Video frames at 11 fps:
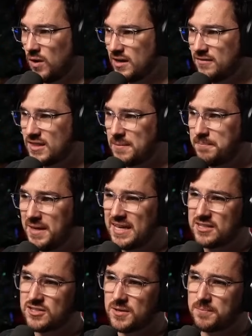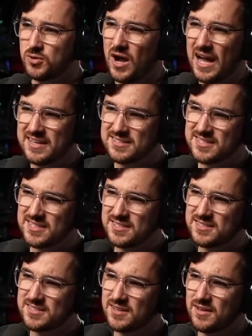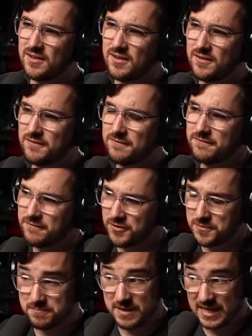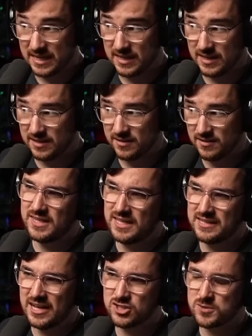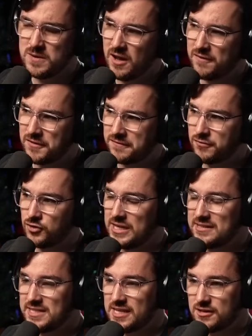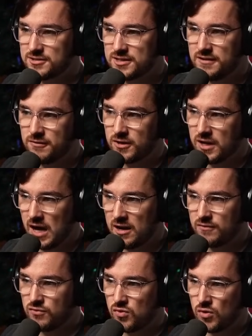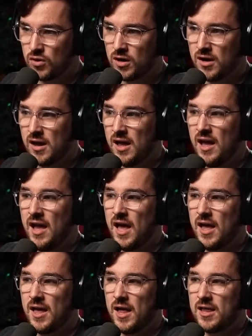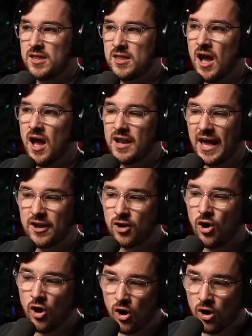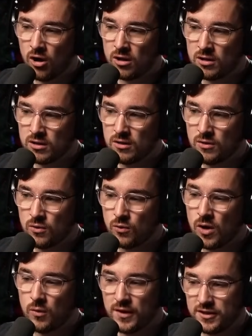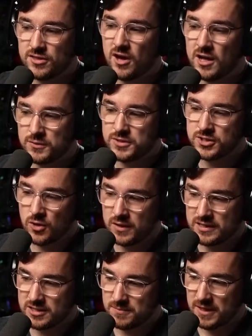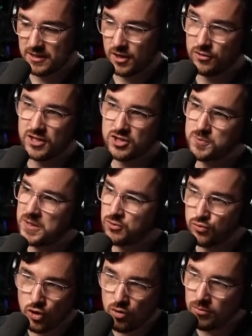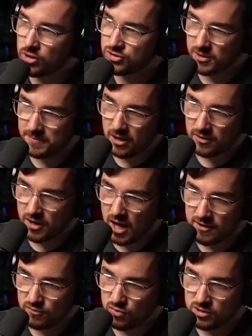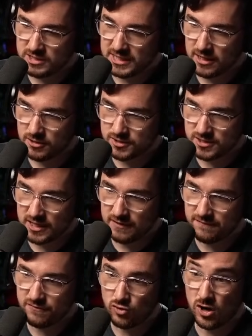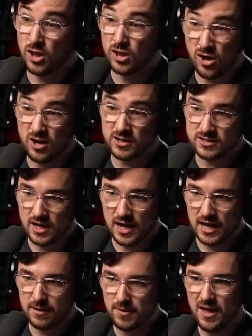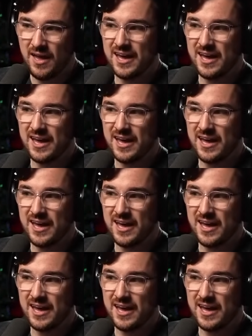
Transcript: one of the biggest surprises for me, the announcement of a free DLC for God of War, not at all what we thought it was going to be though. There's been rumors about a God of War DLC for a long time,